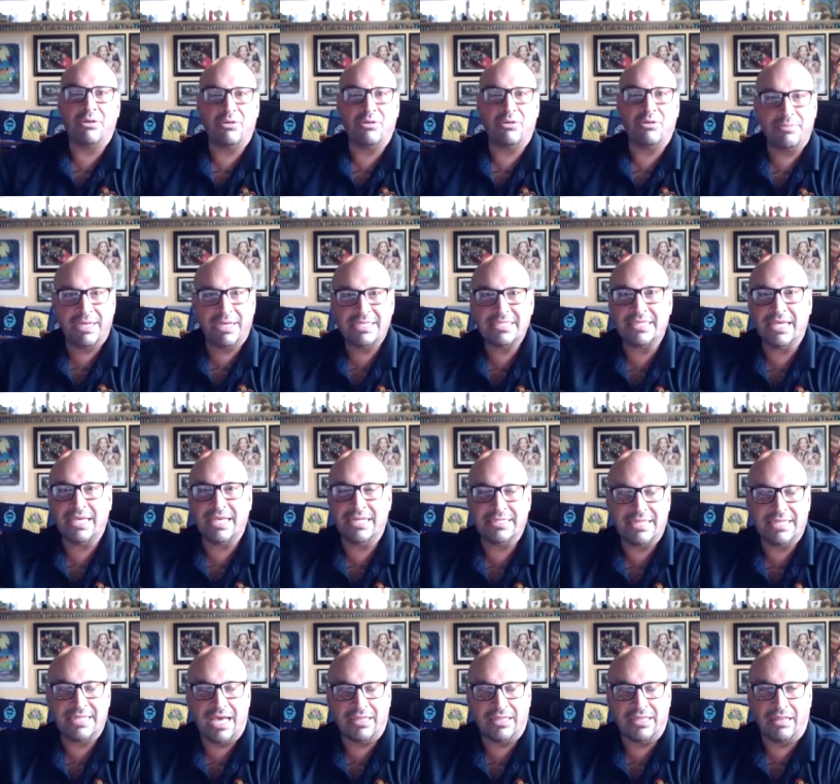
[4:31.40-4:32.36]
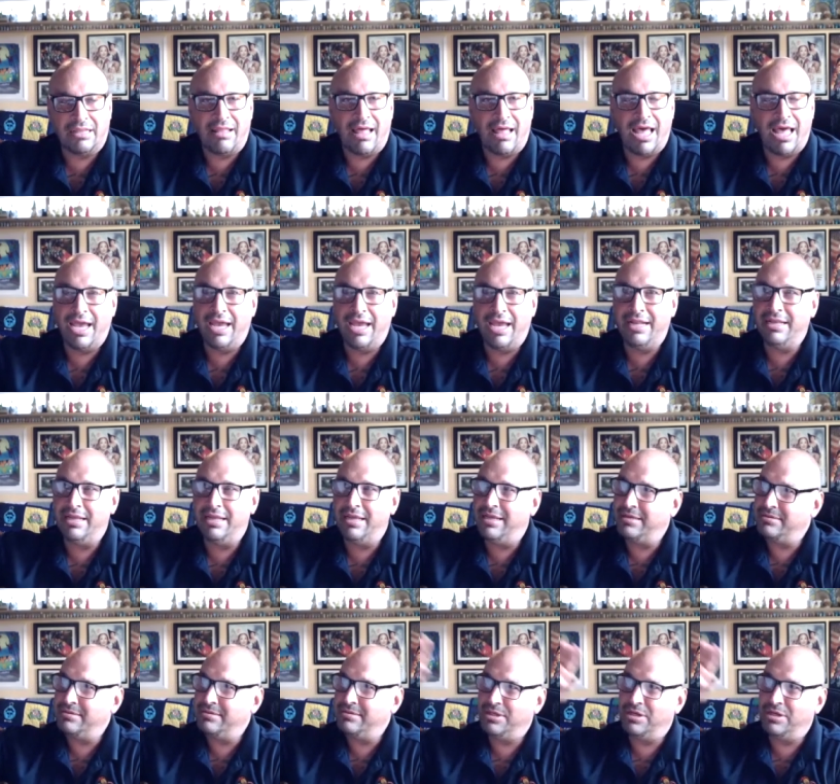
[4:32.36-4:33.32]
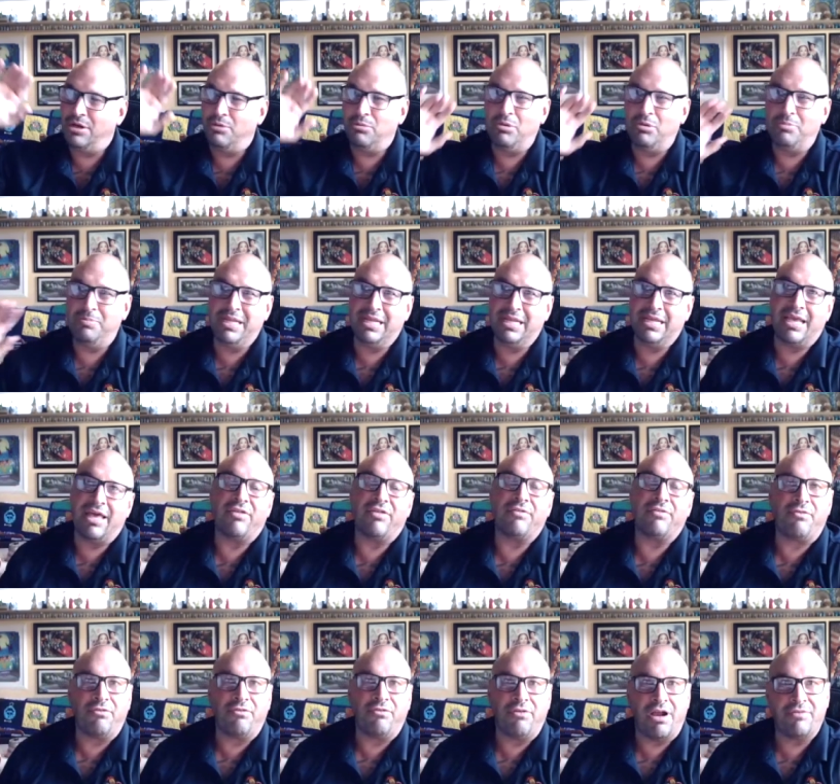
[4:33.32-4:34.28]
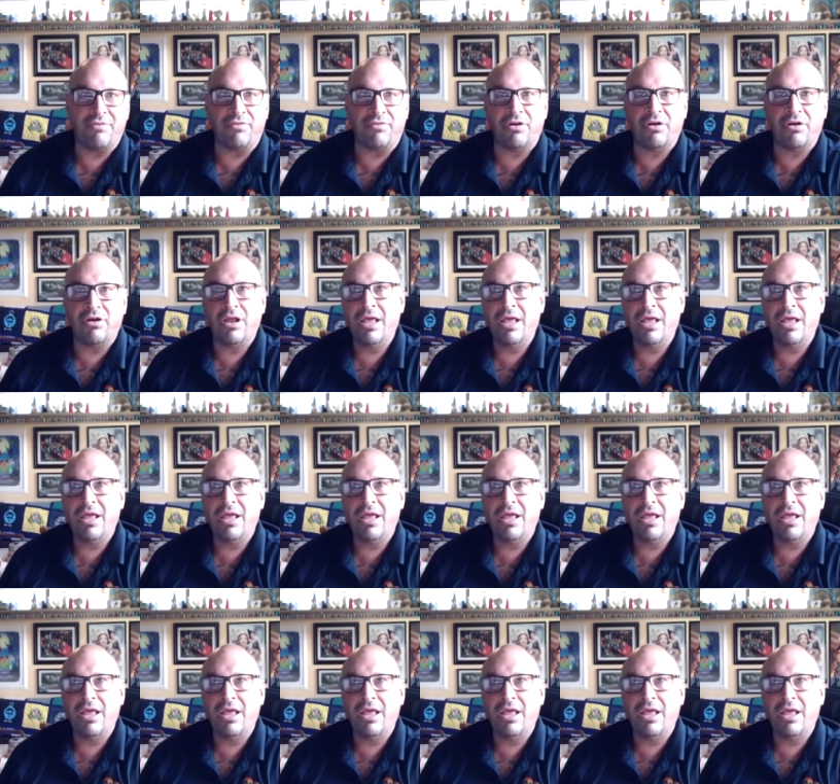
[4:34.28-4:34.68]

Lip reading: with my son down the line, and, we'll be together forever.